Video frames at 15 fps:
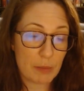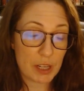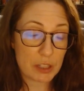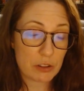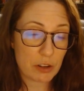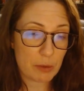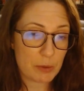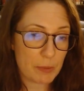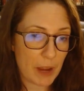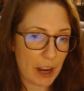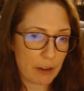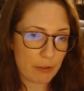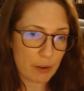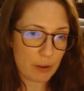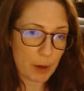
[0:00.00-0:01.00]
the manuscript
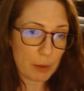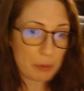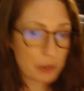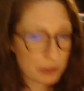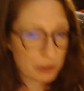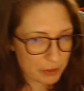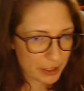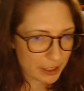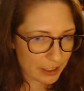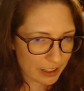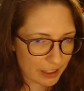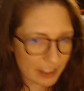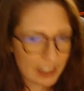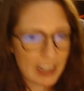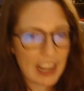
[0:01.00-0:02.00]
back from our
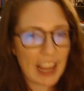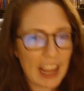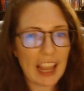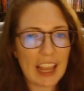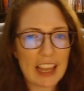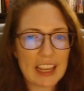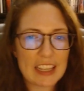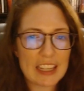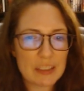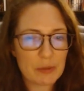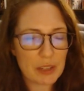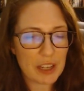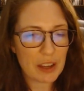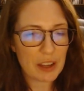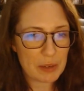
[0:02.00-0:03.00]
proofreader,
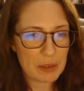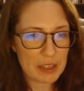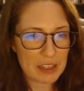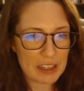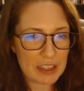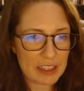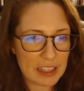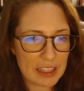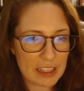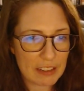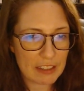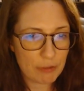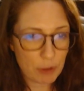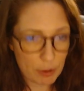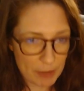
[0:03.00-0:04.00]
and when LP
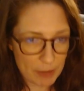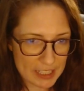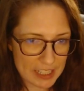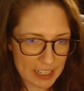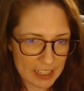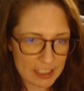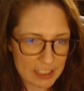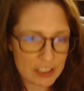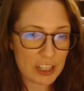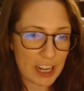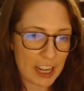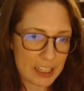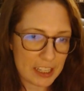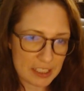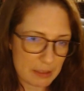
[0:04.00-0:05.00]
formats it,
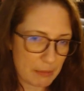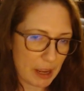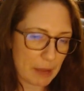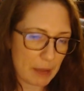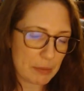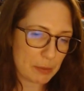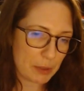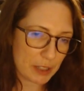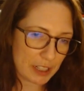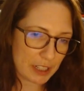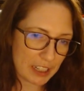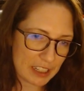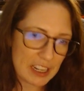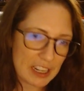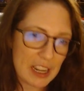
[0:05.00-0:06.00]
she has the map to put
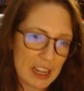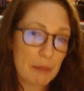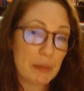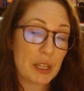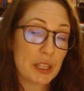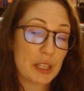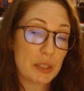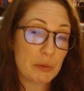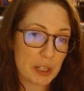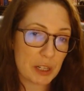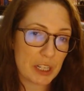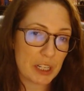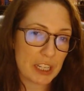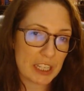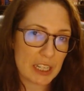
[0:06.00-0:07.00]
in it because we
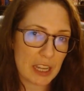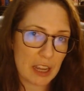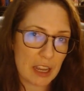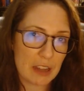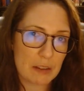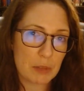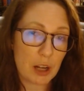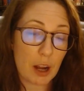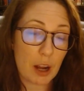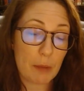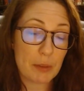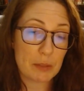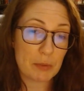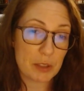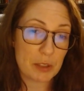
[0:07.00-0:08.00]
want to get um,
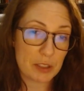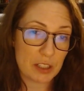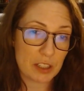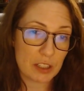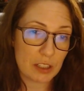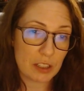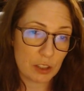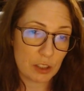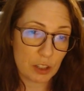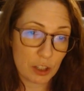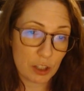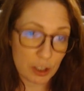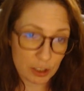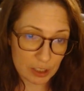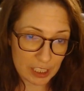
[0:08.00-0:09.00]
copies printed
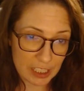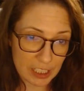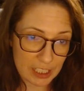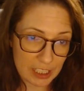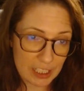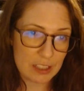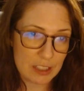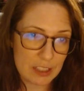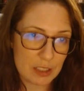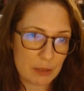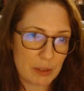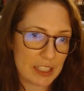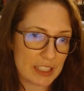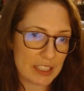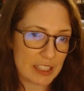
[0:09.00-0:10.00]
early
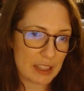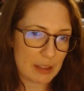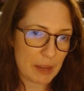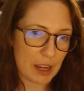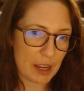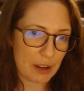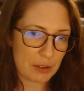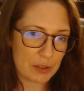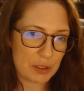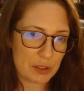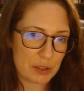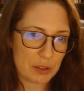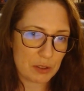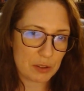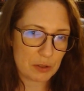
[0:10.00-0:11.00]
so we can send them out
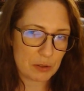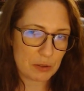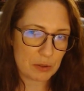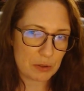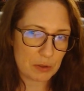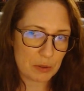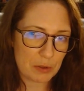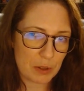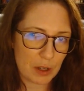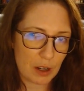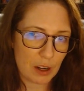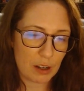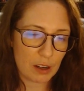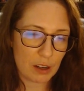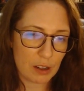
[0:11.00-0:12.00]
to
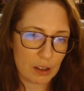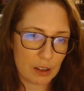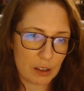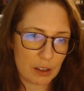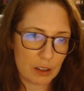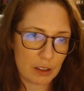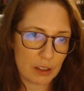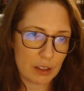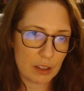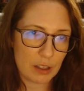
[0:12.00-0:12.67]
uh,